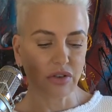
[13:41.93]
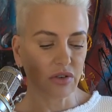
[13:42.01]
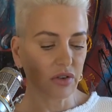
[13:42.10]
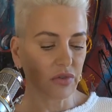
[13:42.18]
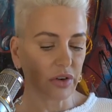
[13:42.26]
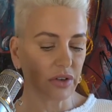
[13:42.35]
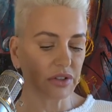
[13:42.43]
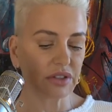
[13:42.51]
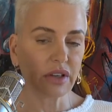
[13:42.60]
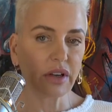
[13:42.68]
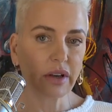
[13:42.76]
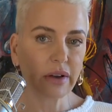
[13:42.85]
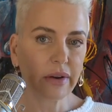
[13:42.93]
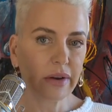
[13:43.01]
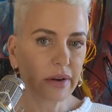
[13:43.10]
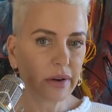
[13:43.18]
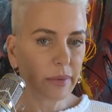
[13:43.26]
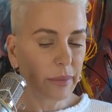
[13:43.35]
universe.
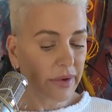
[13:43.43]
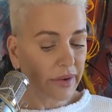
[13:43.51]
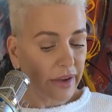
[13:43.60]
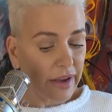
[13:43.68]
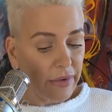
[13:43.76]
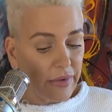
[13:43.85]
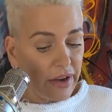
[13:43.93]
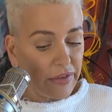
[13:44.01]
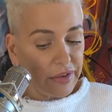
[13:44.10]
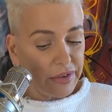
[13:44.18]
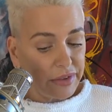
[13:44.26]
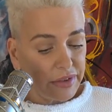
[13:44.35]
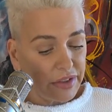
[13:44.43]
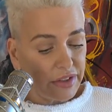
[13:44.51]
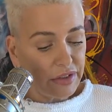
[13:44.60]
But however, the